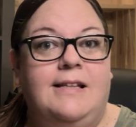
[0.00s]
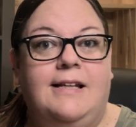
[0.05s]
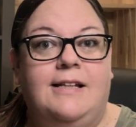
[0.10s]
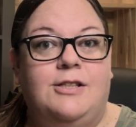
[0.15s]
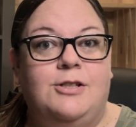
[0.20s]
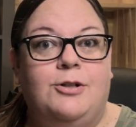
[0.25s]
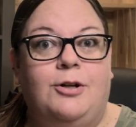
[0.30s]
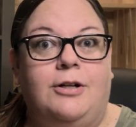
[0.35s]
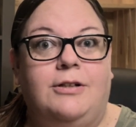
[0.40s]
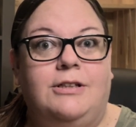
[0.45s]

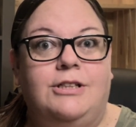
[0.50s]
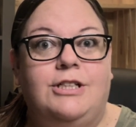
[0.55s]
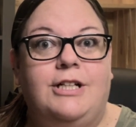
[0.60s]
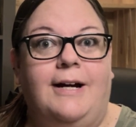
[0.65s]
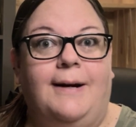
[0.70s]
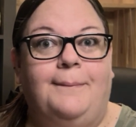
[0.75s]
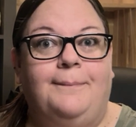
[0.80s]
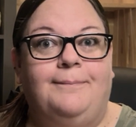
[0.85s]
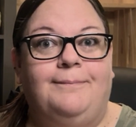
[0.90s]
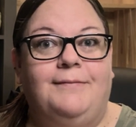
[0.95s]
it's crunch
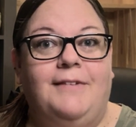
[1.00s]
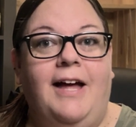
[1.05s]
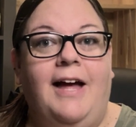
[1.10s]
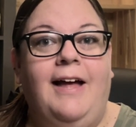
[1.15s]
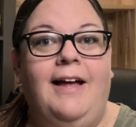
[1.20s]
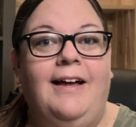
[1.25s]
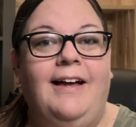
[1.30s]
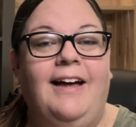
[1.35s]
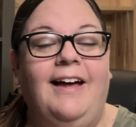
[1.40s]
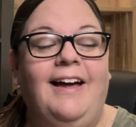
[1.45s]
time.
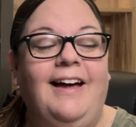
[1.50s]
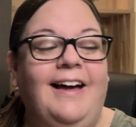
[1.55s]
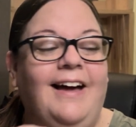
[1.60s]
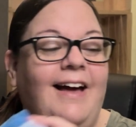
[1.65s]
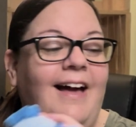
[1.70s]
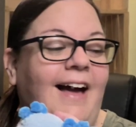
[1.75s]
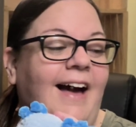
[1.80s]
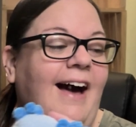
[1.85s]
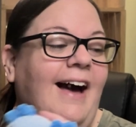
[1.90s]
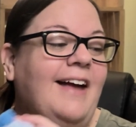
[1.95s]

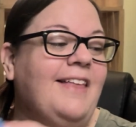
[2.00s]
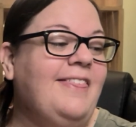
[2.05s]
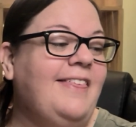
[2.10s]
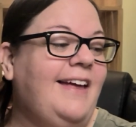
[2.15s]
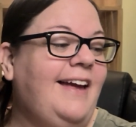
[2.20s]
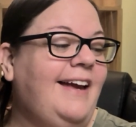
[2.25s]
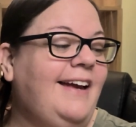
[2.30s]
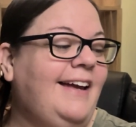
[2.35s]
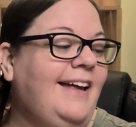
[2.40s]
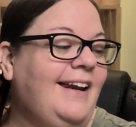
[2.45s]
I
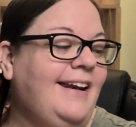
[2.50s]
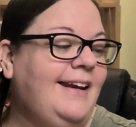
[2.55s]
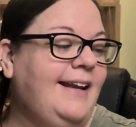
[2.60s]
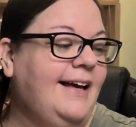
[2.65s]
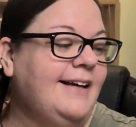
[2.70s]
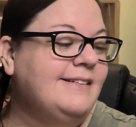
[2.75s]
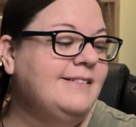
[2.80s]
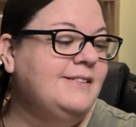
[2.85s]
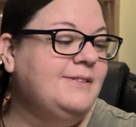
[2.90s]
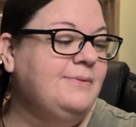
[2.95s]
think
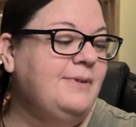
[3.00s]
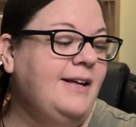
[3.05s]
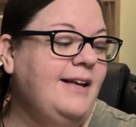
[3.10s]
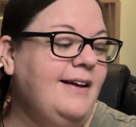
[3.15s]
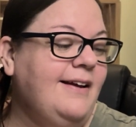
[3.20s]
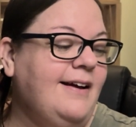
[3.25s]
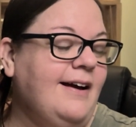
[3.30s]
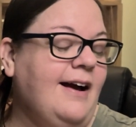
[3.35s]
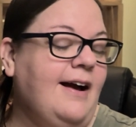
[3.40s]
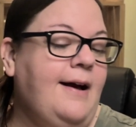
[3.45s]
next
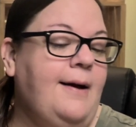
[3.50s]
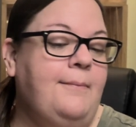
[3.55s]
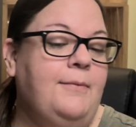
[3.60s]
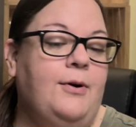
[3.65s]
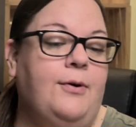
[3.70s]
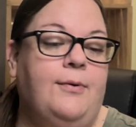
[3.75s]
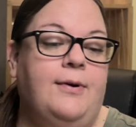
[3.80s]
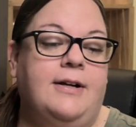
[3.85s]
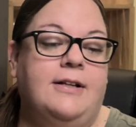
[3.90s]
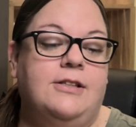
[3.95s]
week I'm
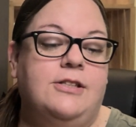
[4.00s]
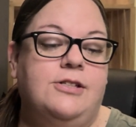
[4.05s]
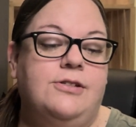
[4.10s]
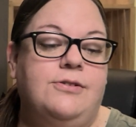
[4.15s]
going